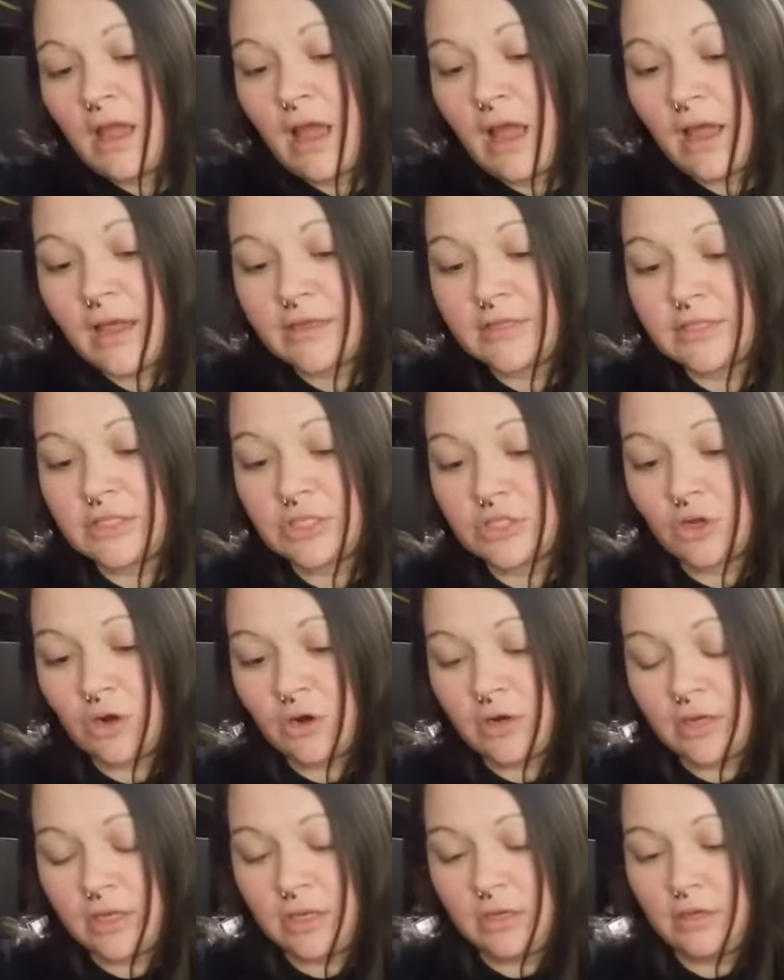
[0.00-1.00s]
I
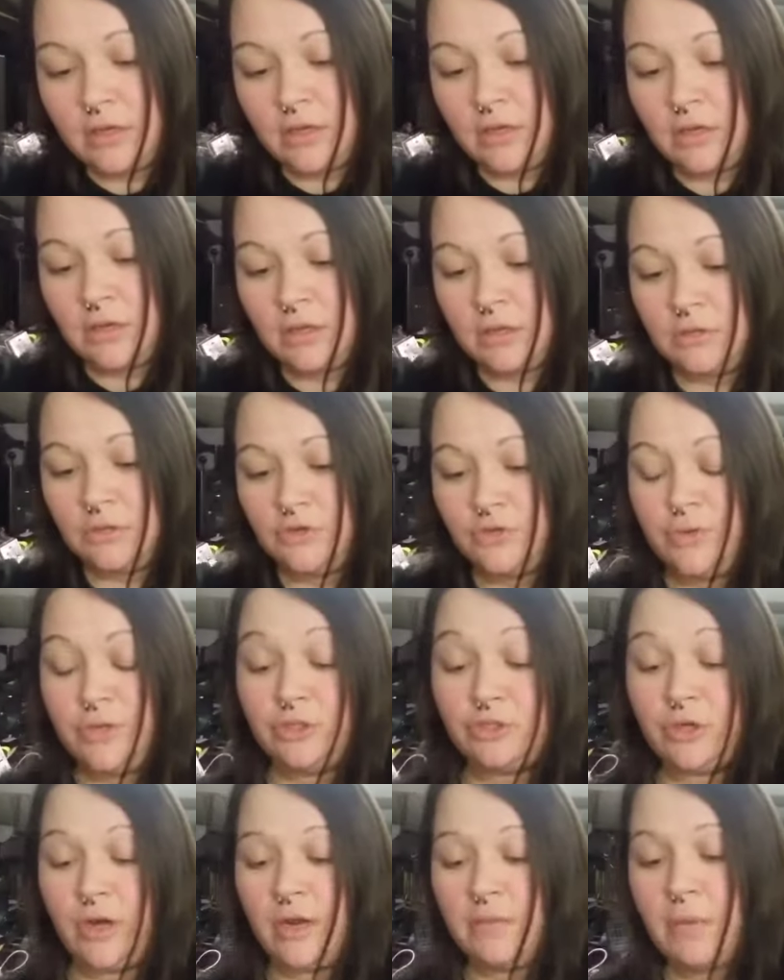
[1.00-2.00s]
started
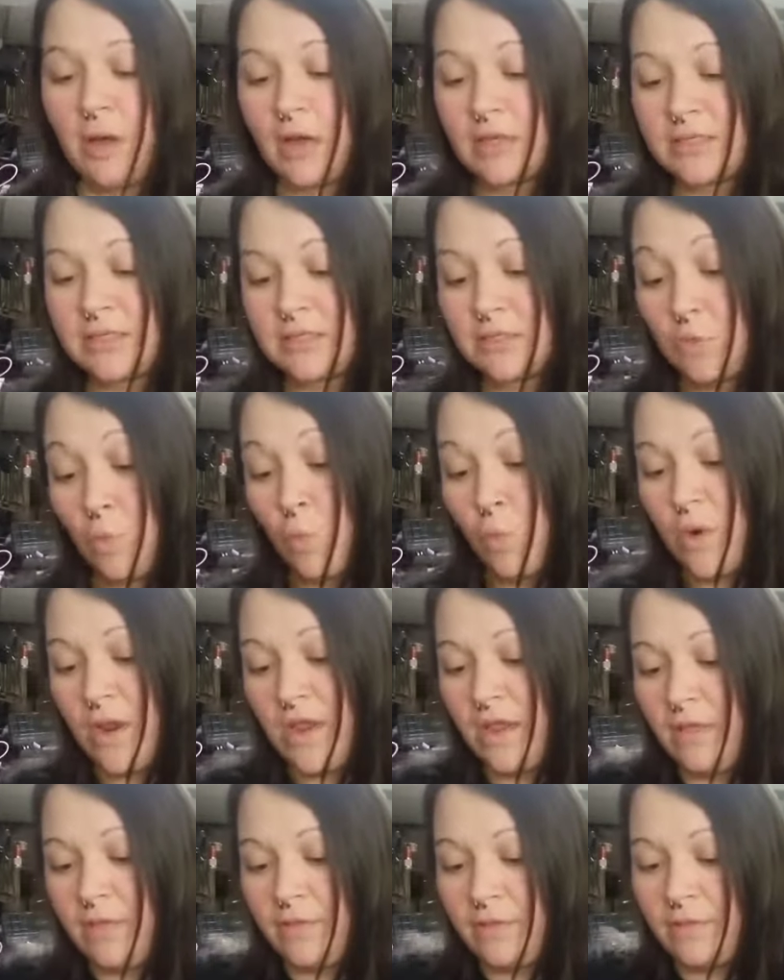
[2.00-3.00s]
doing trade boxes
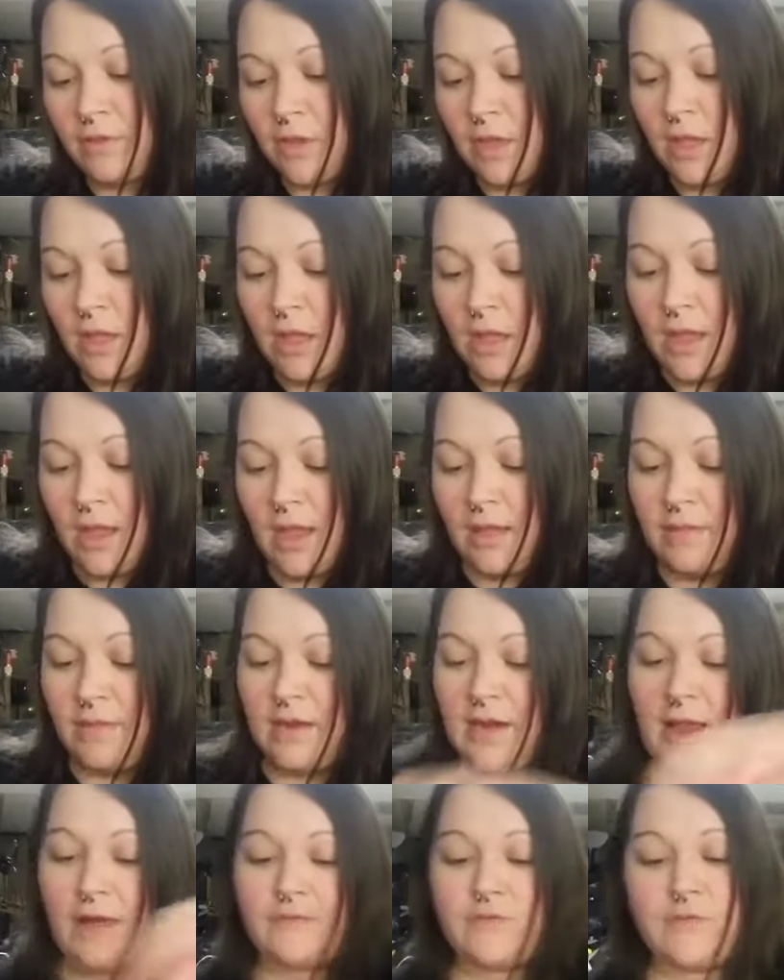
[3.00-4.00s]
with, and
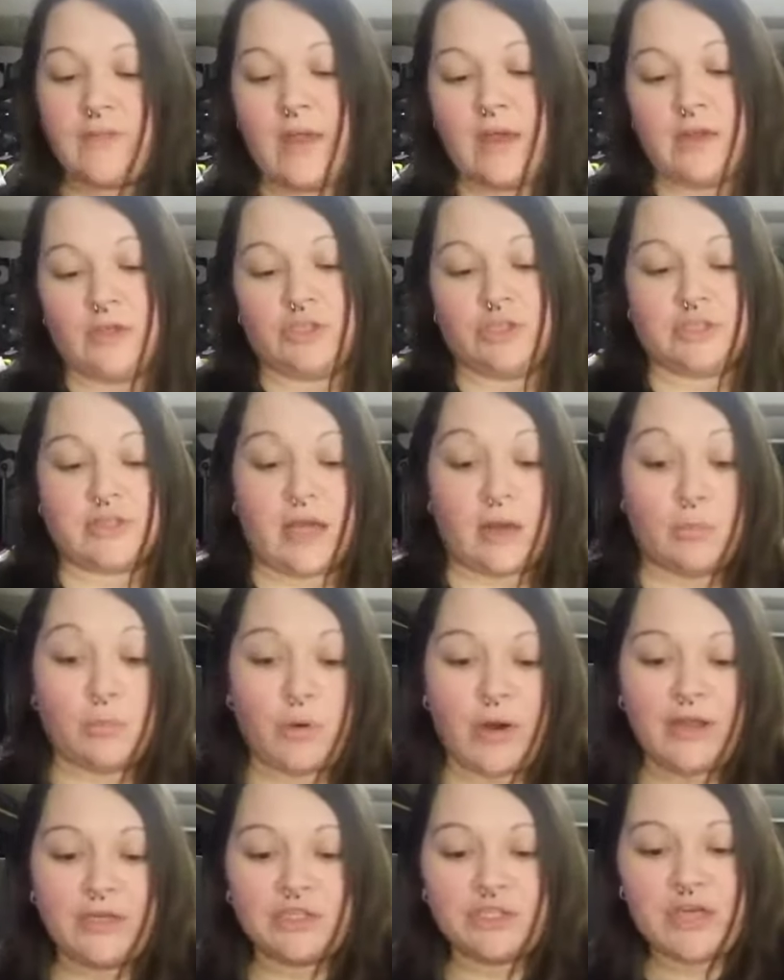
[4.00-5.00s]
then after that it just kind of
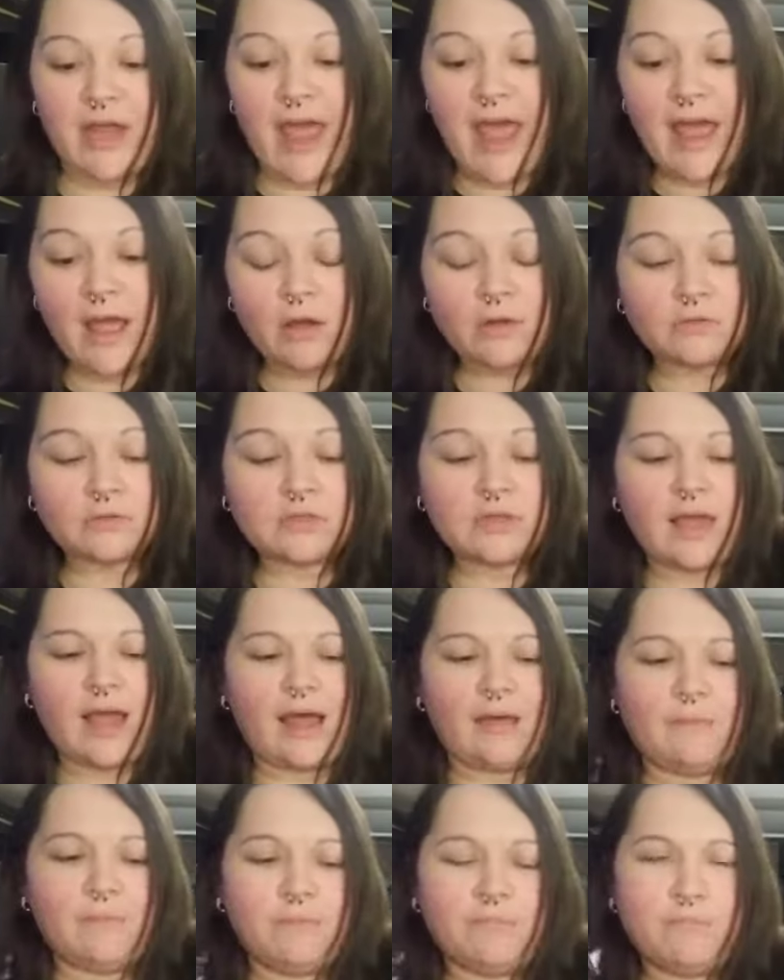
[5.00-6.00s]
branched out.
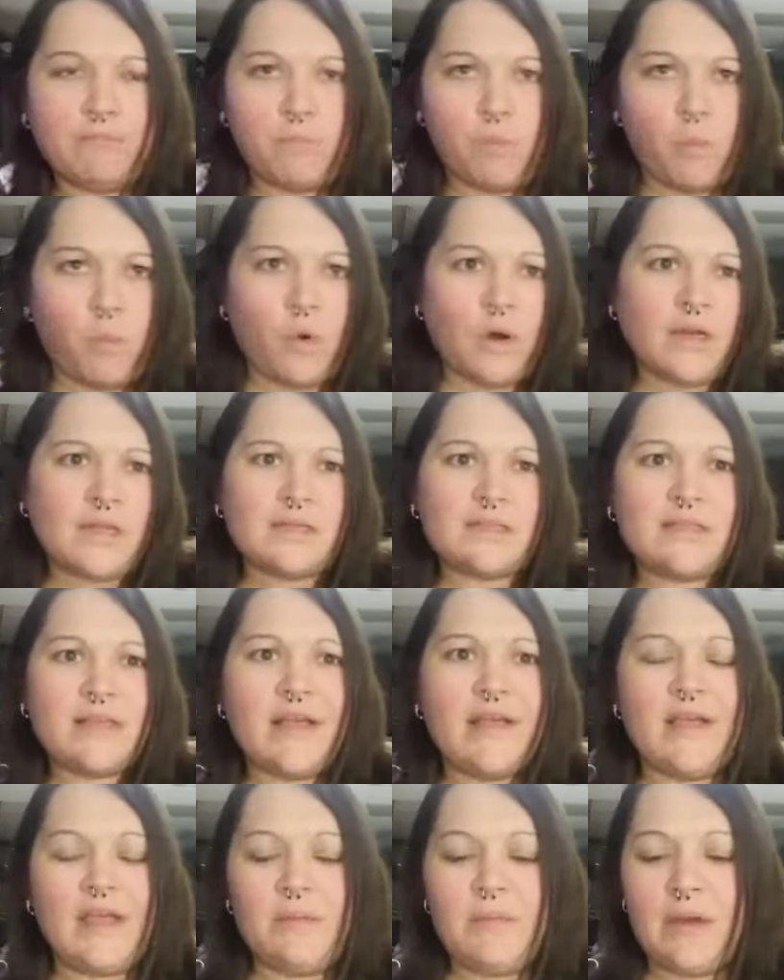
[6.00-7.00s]
I want to
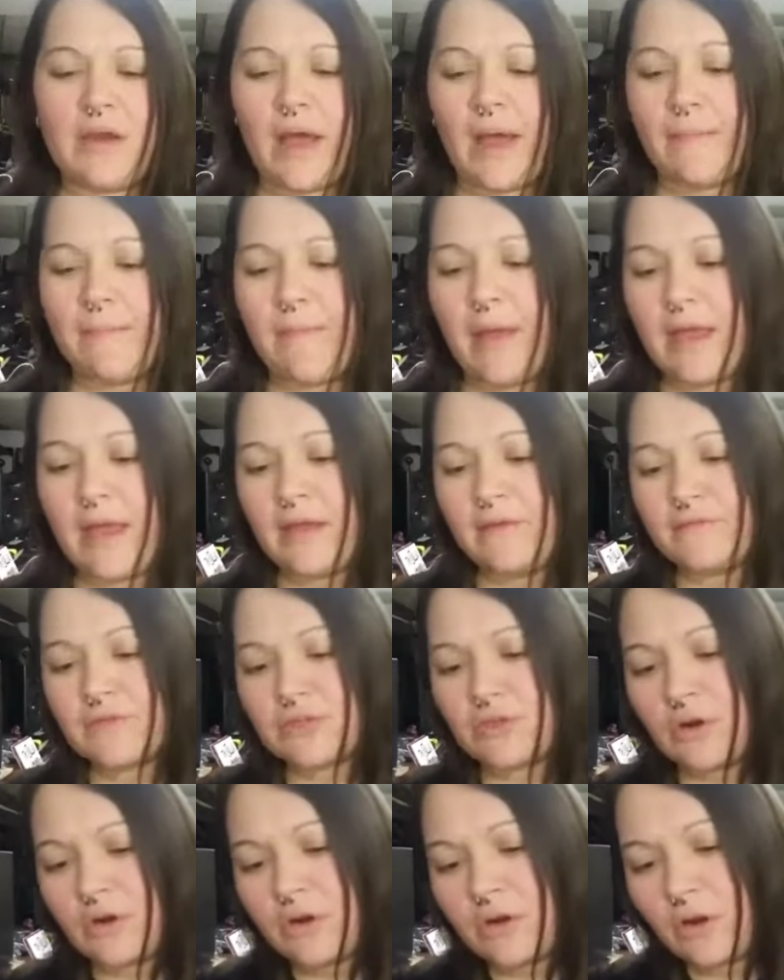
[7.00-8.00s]
say him and I may have
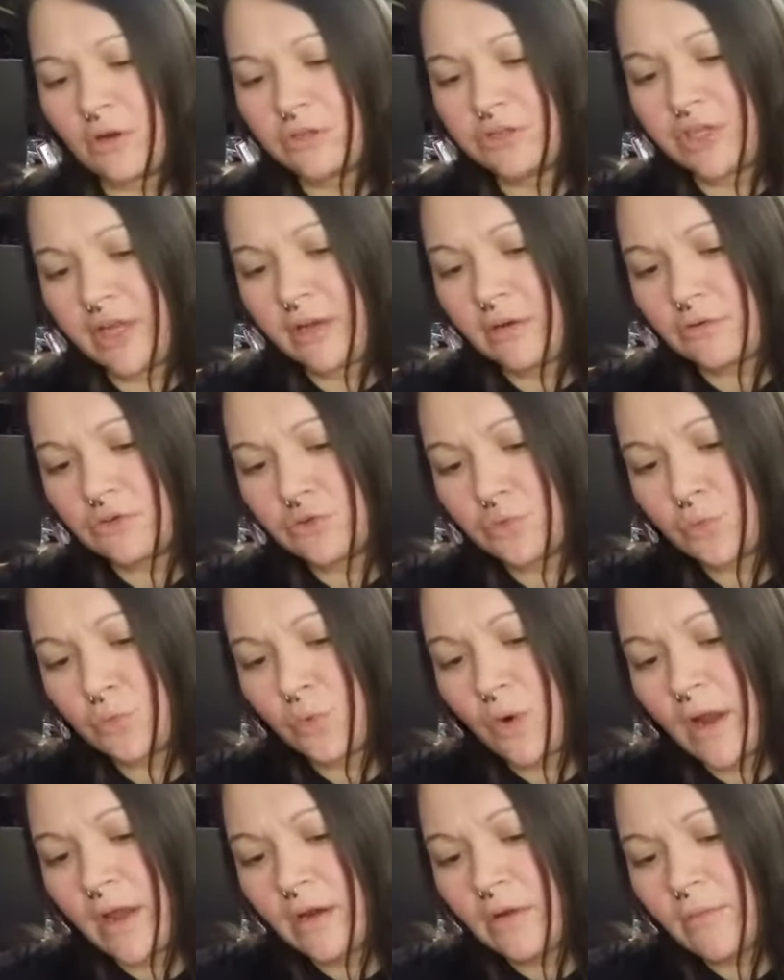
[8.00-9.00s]
started our channels
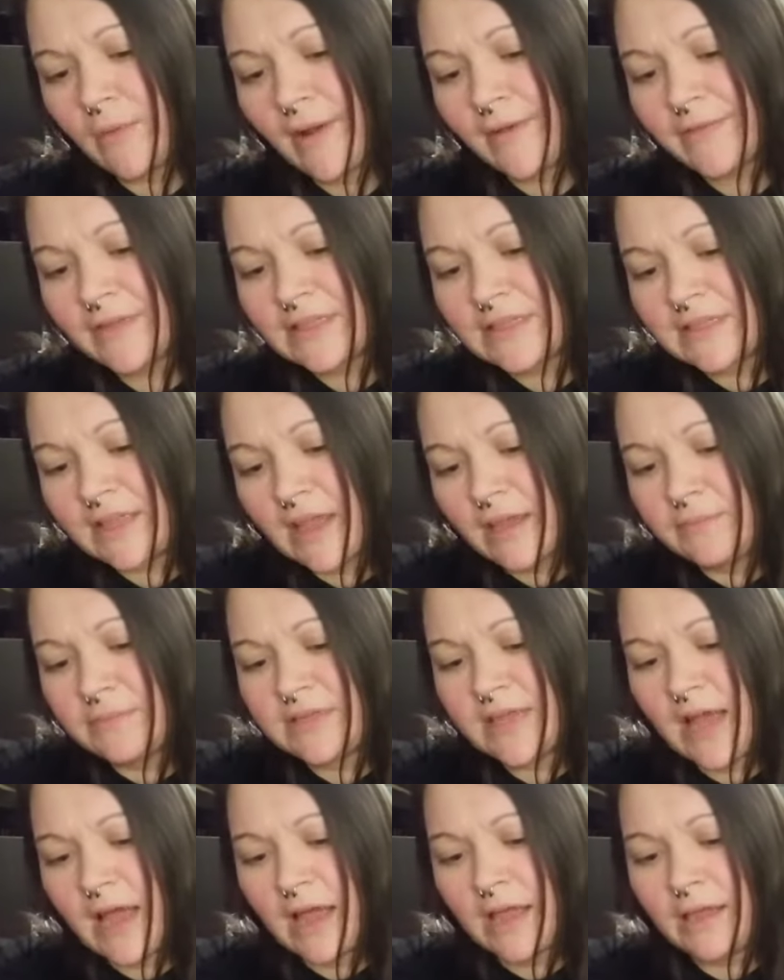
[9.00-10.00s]
right around the same
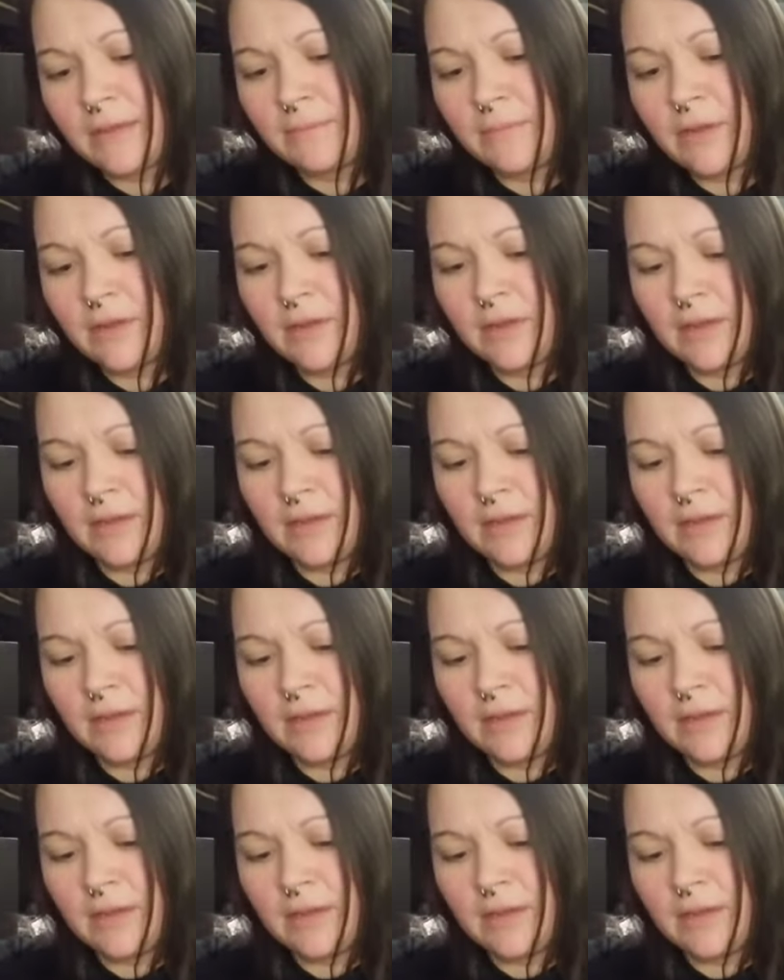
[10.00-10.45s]
time.